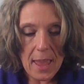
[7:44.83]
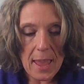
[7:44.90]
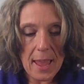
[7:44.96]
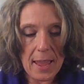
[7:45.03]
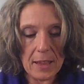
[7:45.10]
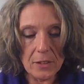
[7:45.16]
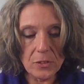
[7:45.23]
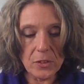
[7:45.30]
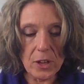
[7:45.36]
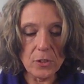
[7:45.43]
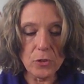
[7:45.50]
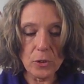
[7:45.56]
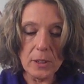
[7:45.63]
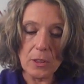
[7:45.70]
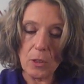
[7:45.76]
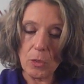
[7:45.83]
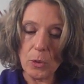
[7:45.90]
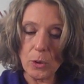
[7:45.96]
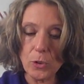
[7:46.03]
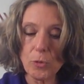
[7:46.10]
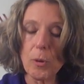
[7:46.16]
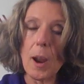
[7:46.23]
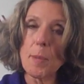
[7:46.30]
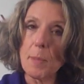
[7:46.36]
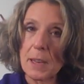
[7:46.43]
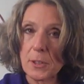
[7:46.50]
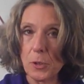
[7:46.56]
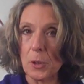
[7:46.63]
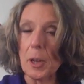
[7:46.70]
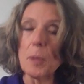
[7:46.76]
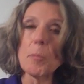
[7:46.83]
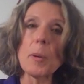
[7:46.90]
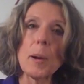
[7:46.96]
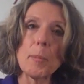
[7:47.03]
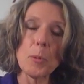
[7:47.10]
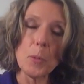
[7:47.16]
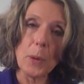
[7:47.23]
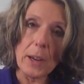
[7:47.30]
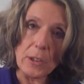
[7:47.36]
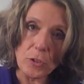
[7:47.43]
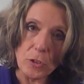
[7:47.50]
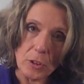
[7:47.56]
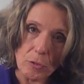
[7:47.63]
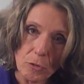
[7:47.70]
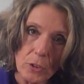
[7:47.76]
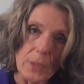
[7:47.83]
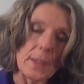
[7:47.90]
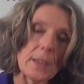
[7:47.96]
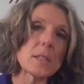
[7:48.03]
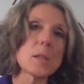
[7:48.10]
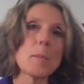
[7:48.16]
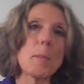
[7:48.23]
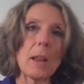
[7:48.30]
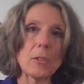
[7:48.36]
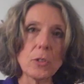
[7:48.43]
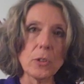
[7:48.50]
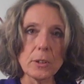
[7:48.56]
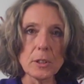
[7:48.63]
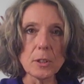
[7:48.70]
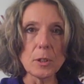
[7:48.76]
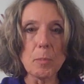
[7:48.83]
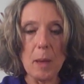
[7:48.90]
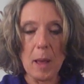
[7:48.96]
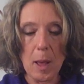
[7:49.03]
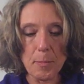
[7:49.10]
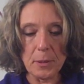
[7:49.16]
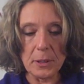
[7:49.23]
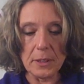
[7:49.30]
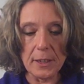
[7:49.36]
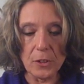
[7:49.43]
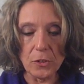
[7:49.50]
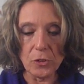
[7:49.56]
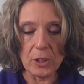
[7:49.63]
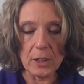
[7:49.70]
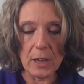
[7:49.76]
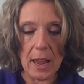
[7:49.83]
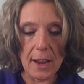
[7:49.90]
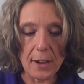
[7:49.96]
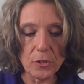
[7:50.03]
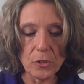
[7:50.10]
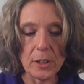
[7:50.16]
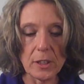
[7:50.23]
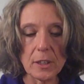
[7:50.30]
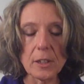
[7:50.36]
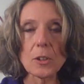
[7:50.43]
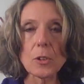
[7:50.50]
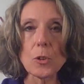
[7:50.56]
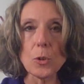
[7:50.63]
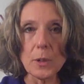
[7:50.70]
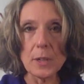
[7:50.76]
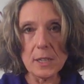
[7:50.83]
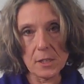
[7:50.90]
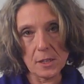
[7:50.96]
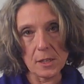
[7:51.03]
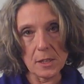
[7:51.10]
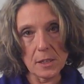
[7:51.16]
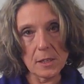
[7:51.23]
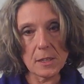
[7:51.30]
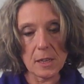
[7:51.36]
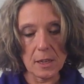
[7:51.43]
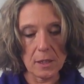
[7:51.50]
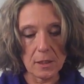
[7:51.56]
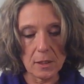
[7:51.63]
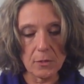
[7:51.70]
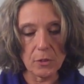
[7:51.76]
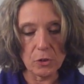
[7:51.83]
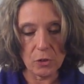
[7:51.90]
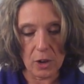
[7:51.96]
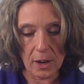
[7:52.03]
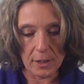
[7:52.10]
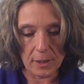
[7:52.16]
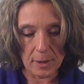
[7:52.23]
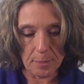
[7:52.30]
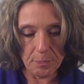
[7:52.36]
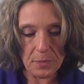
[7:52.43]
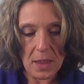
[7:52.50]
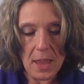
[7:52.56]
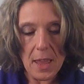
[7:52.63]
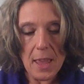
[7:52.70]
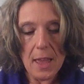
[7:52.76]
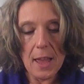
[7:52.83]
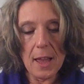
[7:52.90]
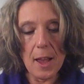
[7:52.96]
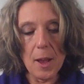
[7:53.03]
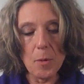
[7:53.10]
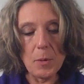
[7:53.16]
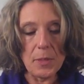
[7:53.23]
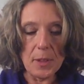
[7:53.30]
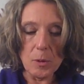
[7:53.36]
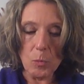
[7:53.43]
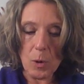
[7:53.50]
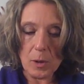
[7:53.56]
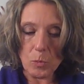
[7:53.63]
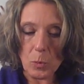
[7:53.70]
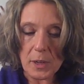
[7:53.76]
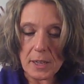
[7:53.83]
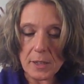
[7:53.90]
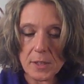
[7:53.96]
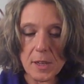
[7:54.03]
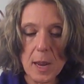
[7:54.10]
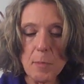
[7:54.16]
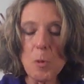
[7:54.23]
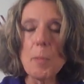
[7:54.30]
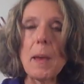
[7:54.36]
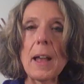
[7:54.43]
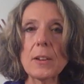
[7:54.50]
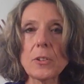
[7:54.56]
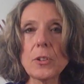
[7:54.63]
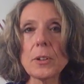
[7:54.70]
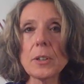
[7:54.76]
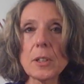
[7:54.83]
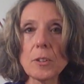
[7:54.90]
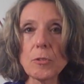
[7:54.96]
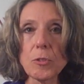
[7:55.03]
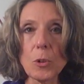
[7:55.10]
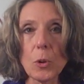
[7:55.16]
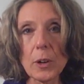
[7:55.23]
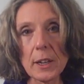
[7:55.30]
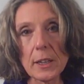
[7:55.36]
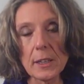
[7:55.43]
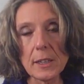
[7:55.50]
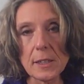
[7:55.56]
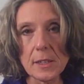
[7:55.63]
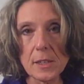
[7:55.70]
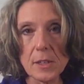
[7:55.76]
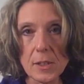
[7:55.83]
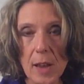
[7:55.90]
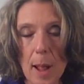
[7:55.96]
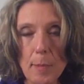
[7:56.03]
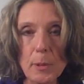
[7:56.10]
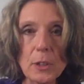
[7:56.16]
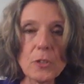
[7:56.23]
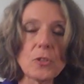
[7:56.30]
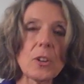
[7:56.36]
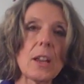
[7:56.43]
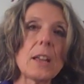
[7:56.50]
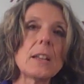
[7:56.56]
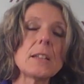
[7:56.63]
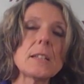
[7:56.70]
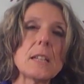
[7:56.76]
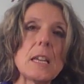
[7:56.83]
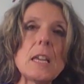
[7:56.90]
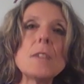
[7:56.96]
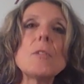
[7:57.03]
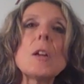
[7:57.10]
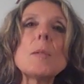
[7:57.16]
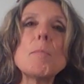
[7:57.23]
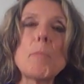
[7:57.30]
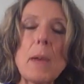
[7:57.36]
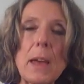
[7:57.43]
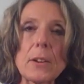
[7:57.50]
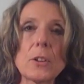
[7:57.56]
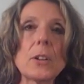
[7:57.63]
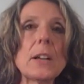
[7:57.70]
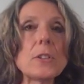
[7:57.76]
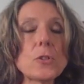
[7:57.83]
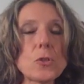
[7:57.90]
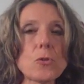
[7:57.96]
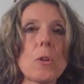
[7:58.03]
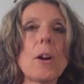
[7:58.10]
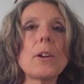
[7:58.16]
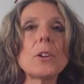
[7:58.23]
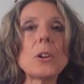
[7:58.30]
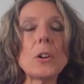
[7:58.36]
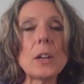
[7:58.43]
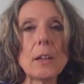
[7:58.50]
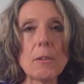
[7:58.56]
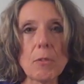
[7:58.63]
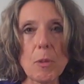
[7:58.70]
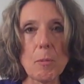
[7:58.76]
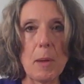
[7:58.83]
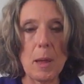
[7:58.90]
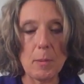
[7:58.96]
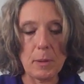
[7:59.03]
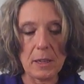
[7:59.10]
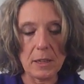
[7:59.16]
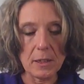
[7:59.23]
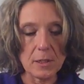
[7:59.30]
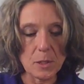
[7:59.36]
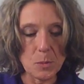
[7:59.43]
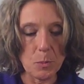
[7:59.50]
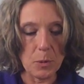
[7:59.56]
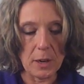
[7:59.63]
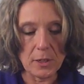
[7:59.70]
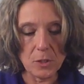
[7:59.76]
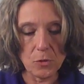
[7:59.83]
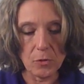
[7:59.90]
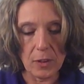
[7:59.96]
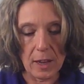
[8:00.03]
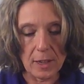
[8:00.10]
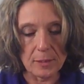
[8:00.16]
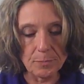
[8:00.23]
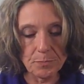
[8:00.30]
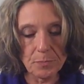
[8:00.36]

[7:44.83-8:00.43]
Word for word: And uh, during the third trimester, in preparation for this, the bacterial population actually increases in the vagina. Uh, within one week, stable bacteria flora is established, and it's even better and stronger if the baby is breastfed.